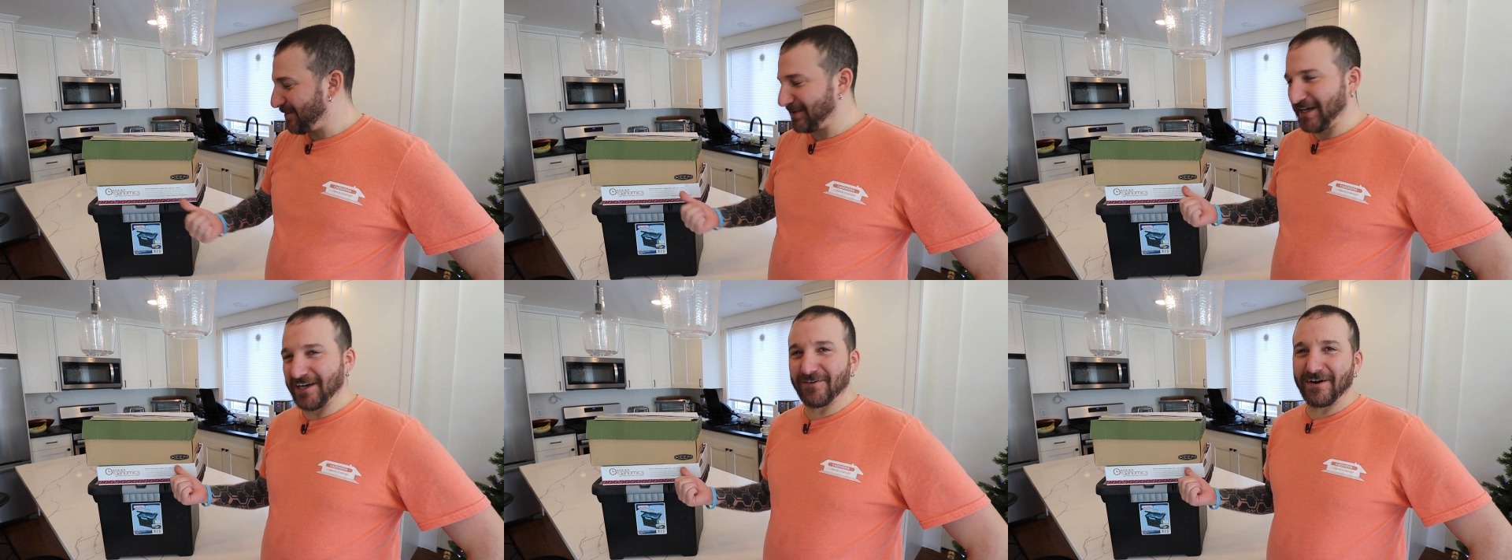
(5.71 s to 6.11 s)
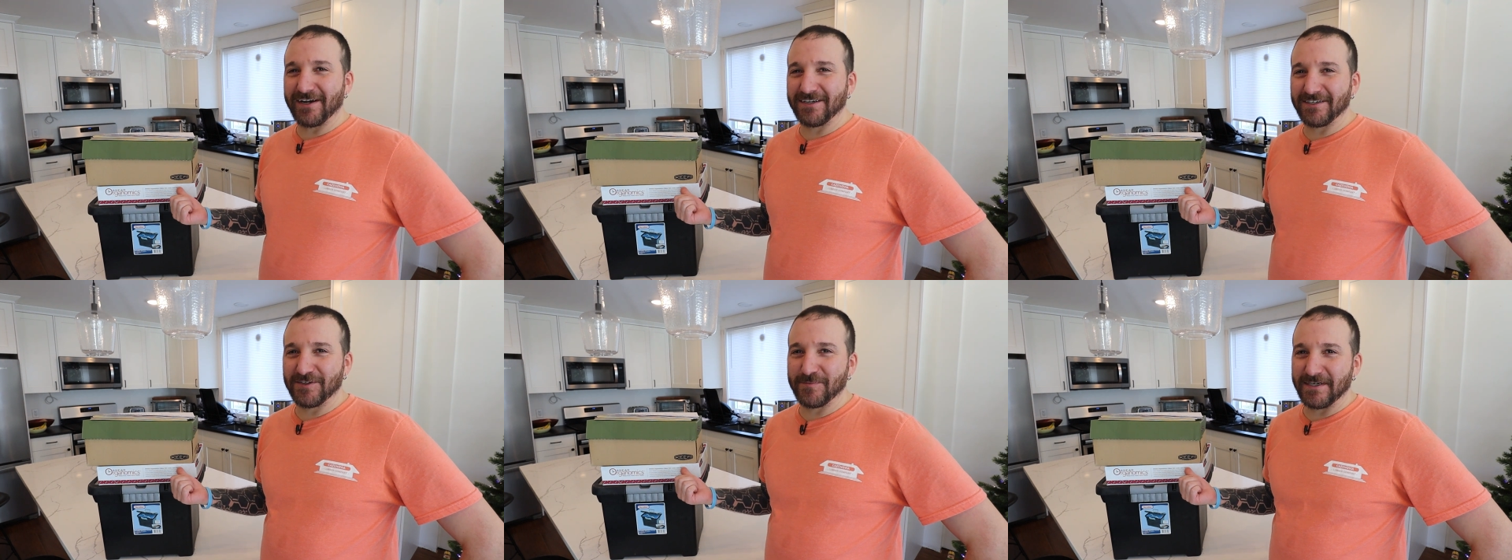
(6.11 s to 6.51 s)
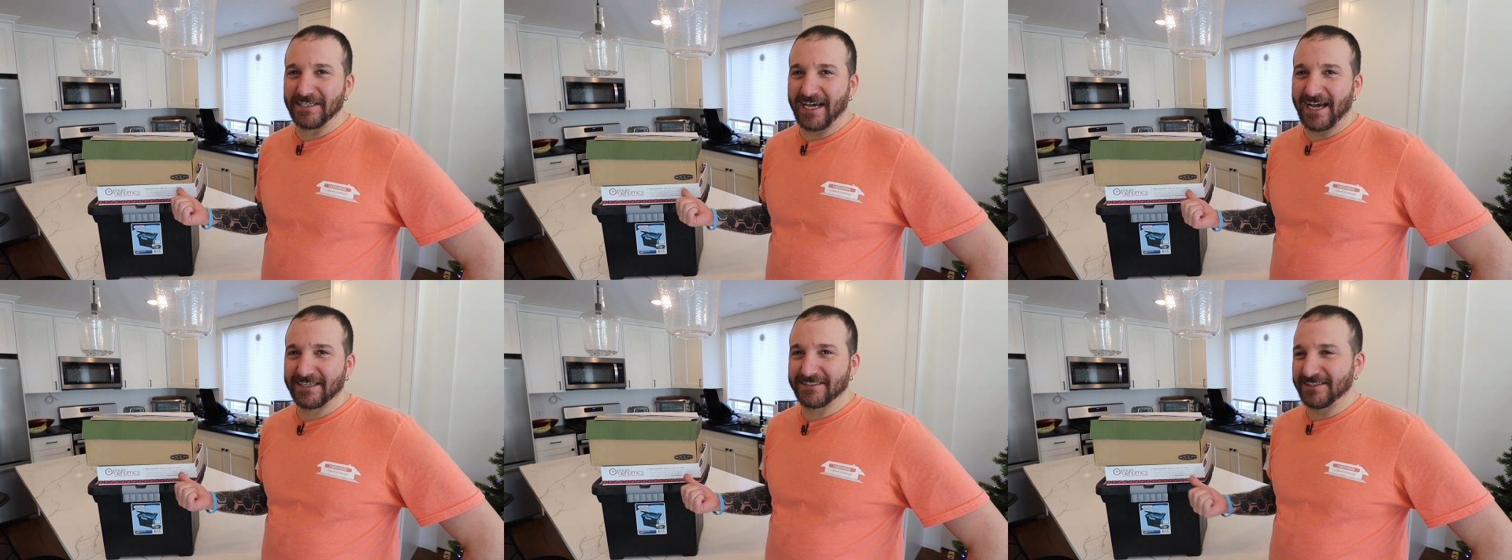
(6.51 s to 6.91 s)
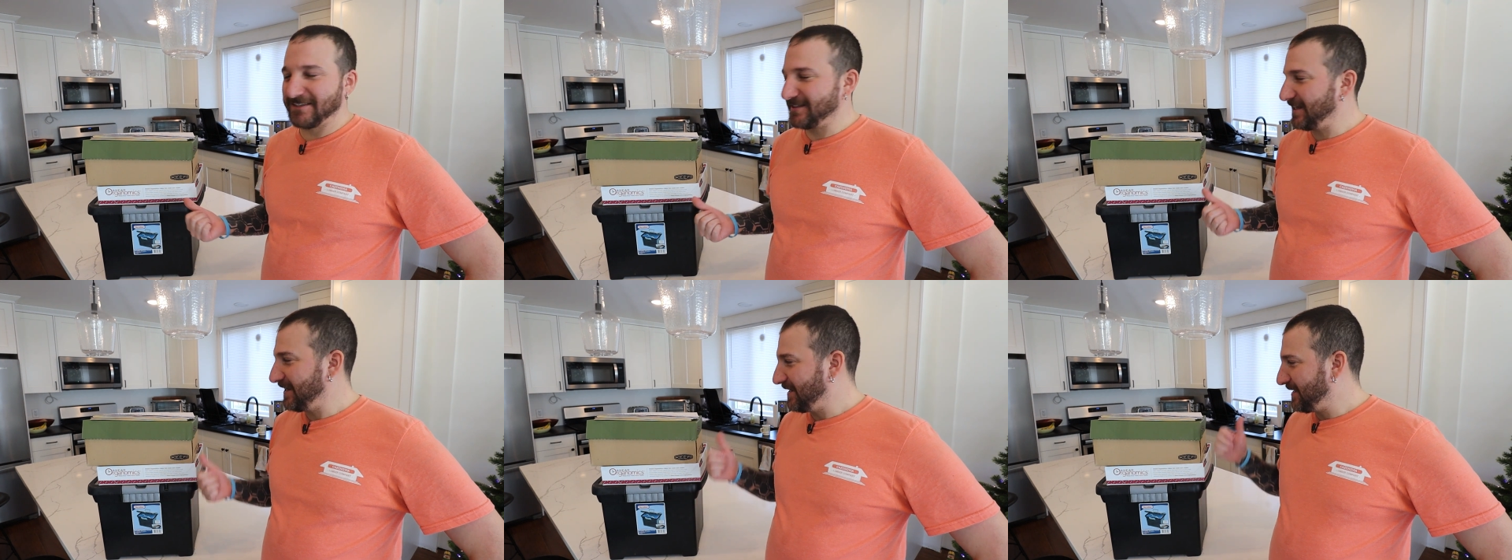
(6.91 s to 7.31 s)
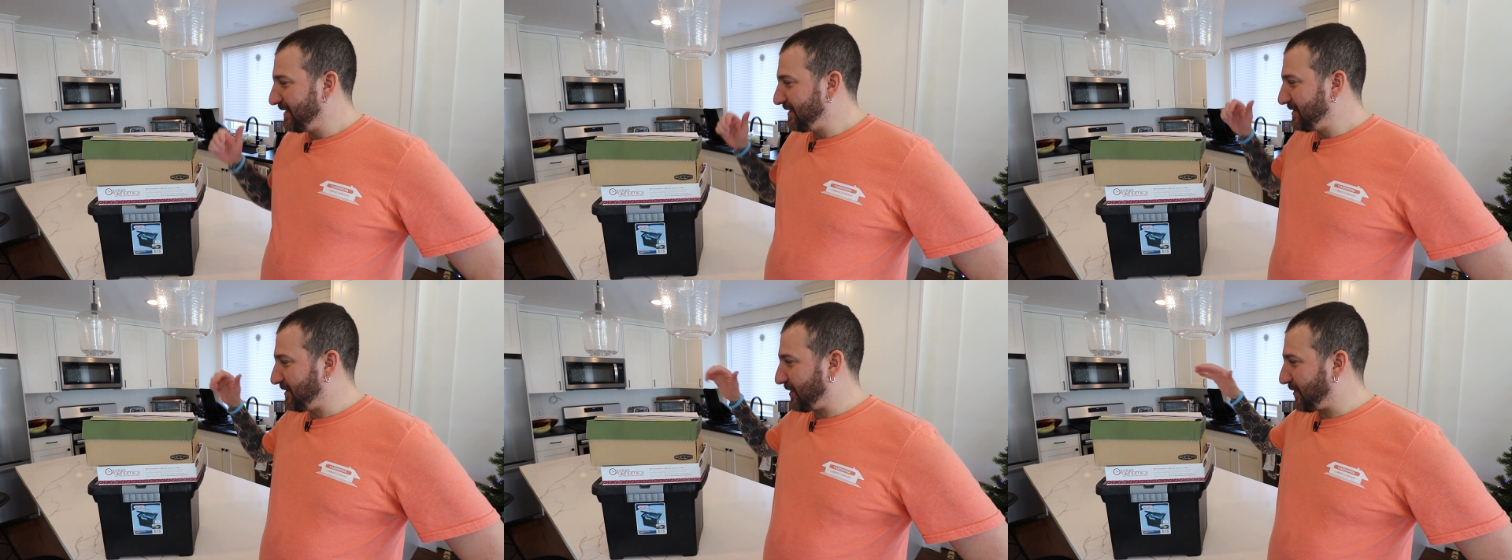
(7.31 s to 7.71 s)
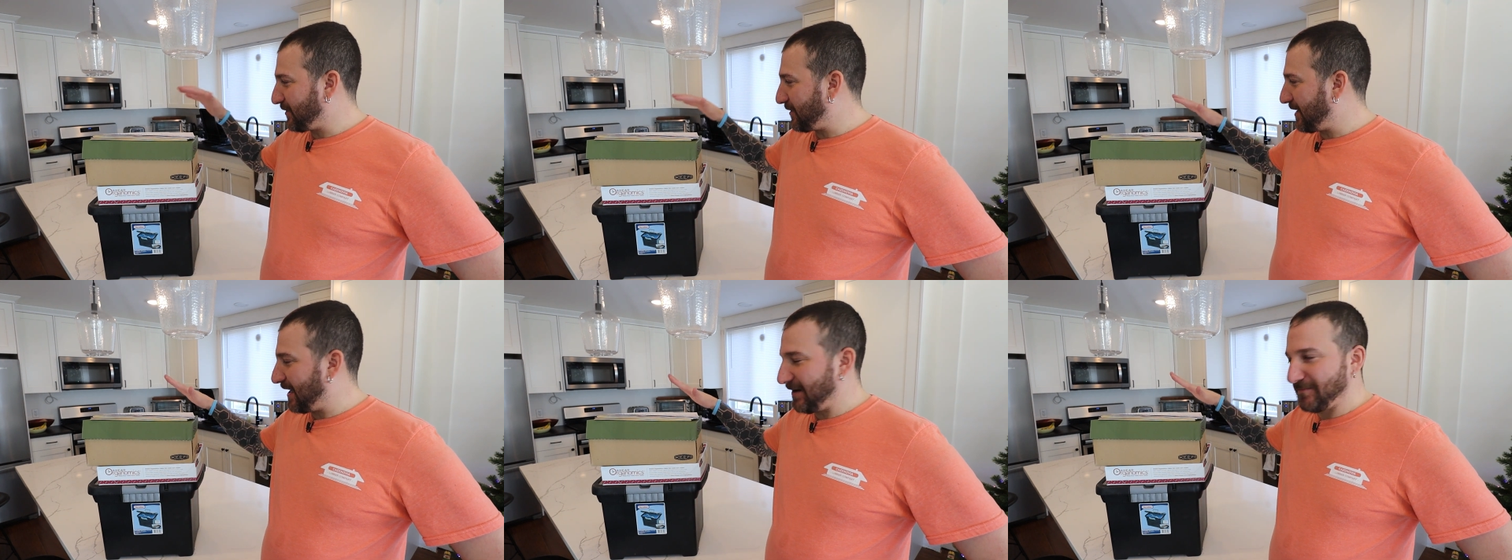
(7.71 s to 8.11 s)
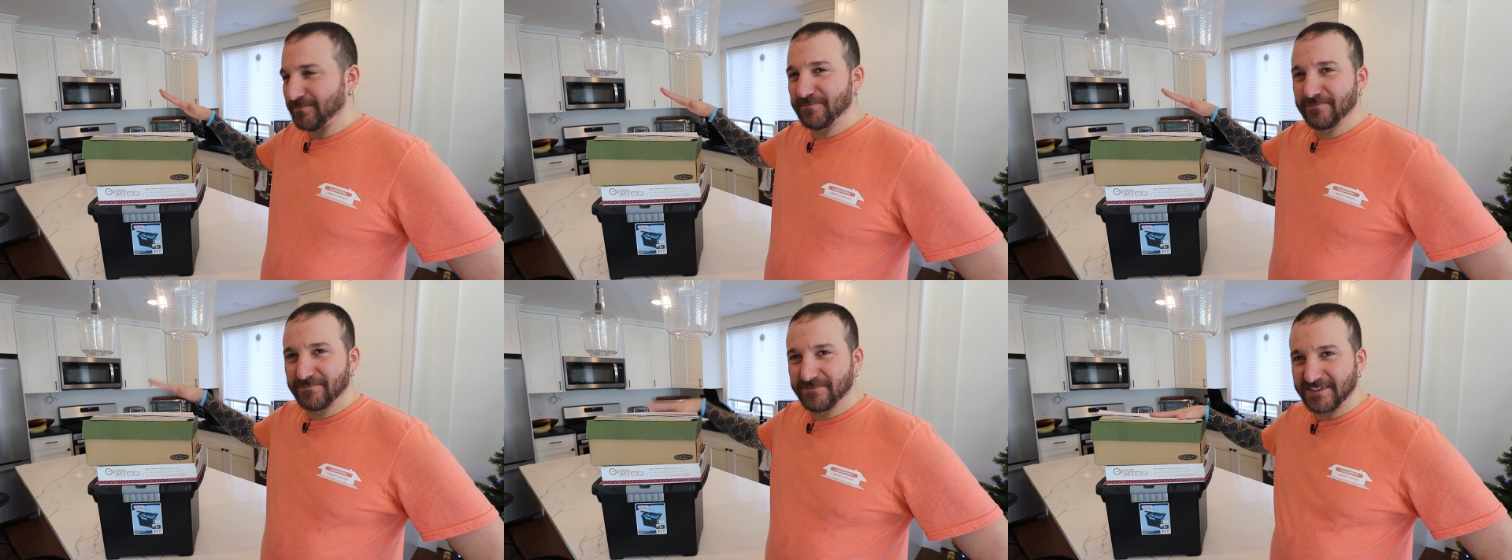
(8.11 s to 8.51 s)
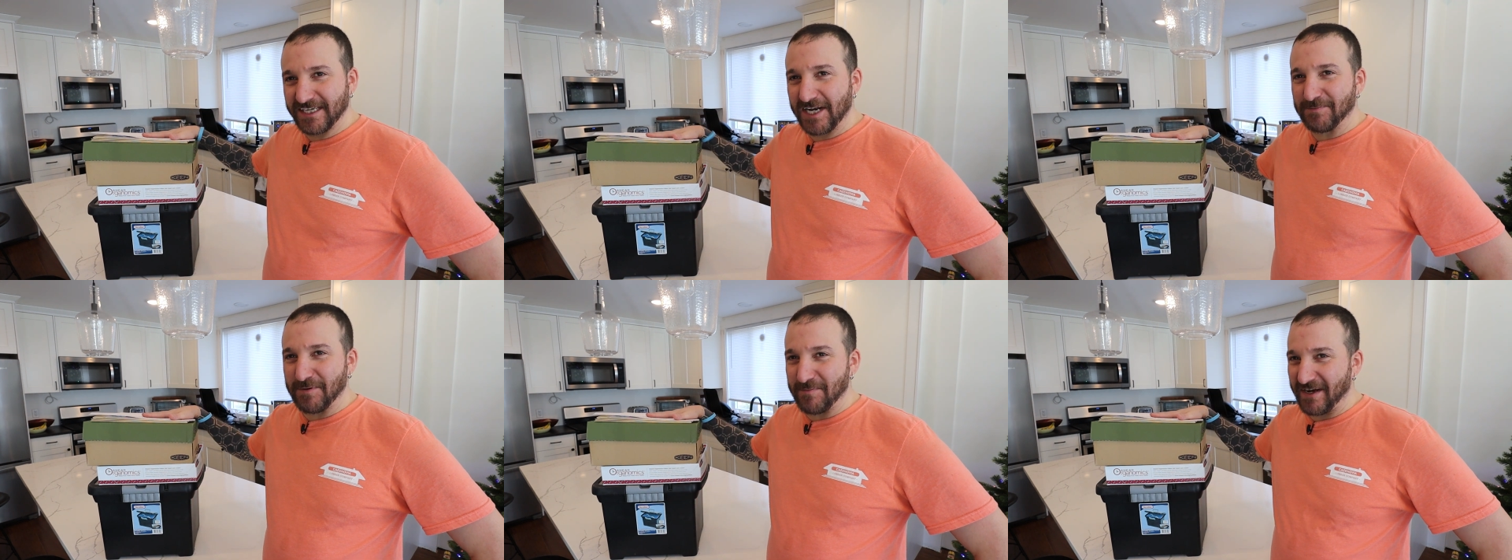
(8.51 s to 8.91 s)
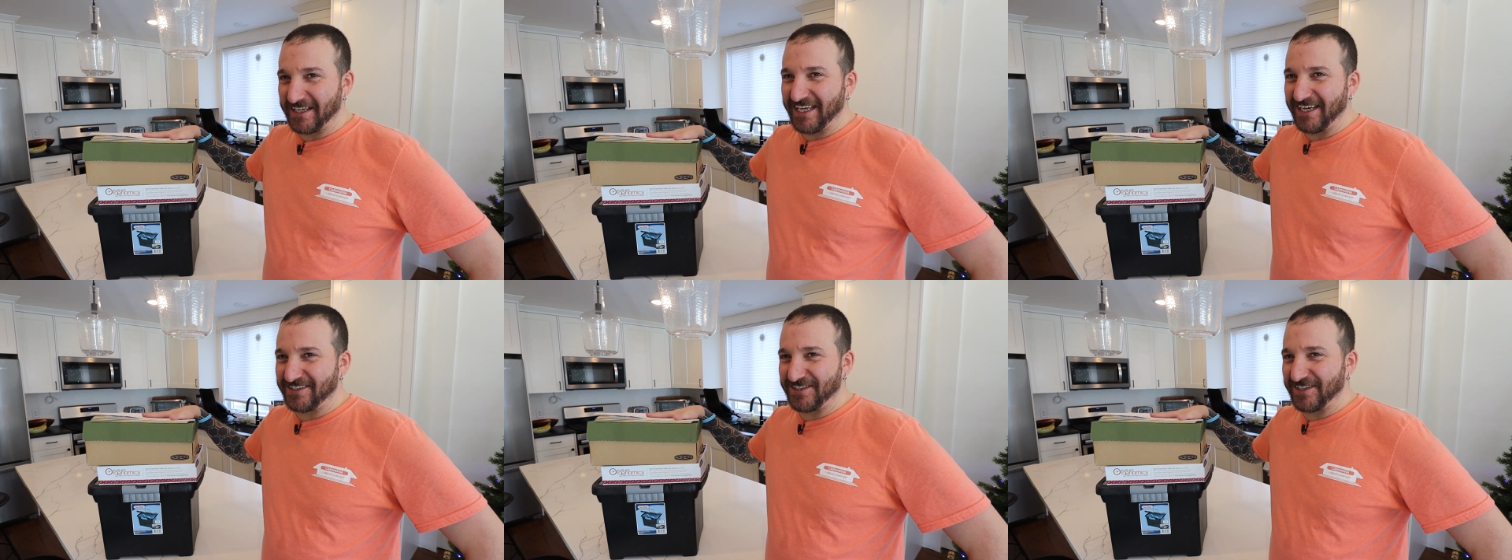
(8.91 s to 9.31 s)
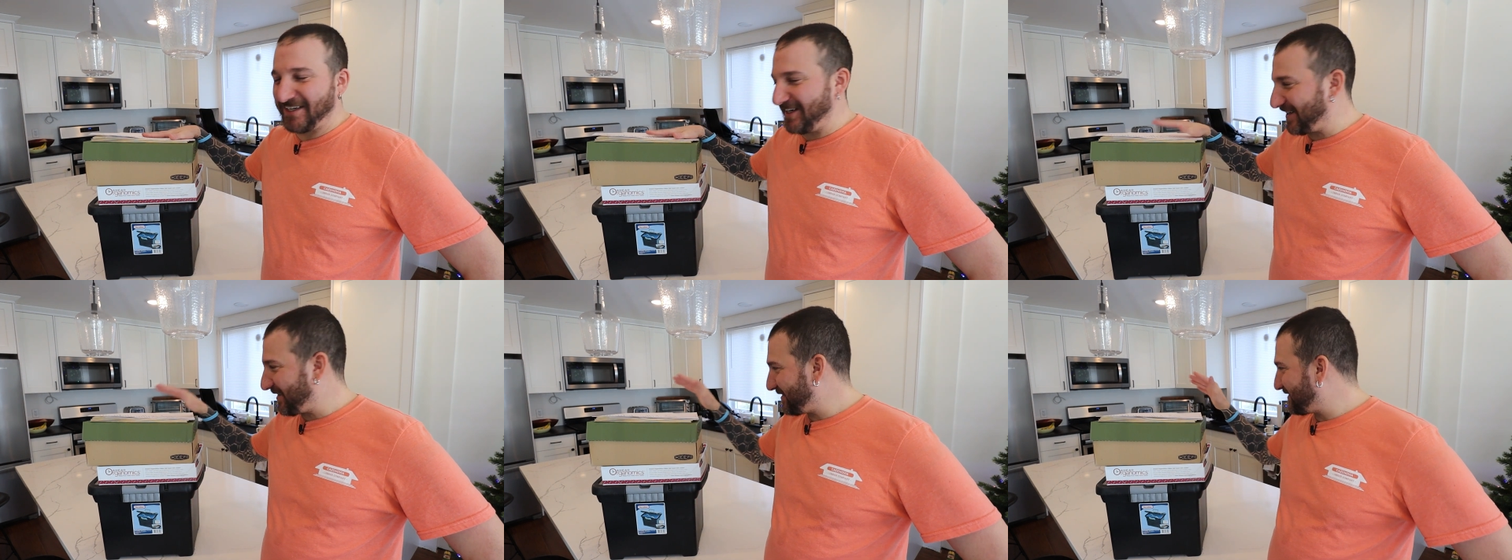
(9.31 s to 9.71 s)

I'm getting ready to do my taxes. So I'm set up in my kitchen here,